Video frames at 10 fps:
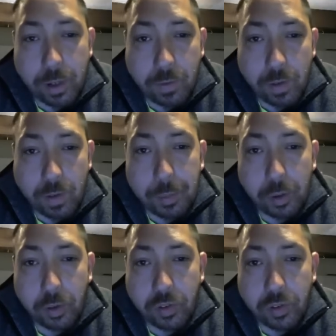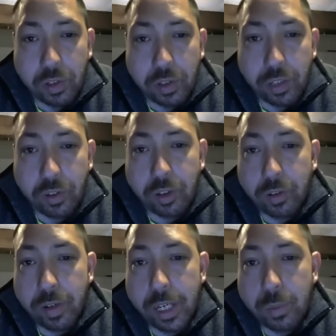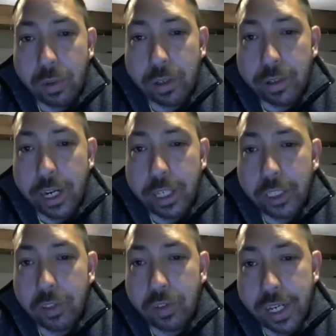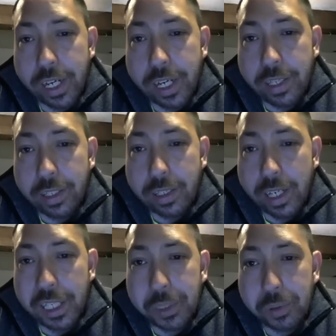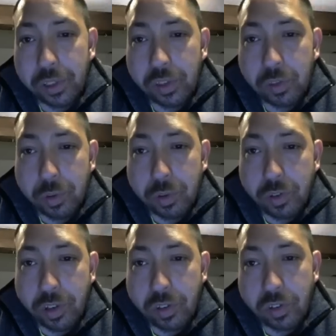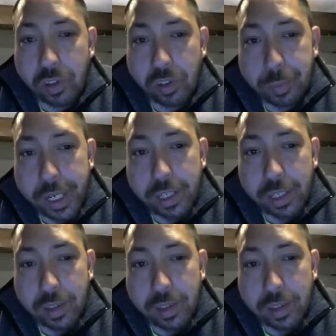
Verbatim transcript: rebels in eastern Ukraine where clashes and casualties persist despite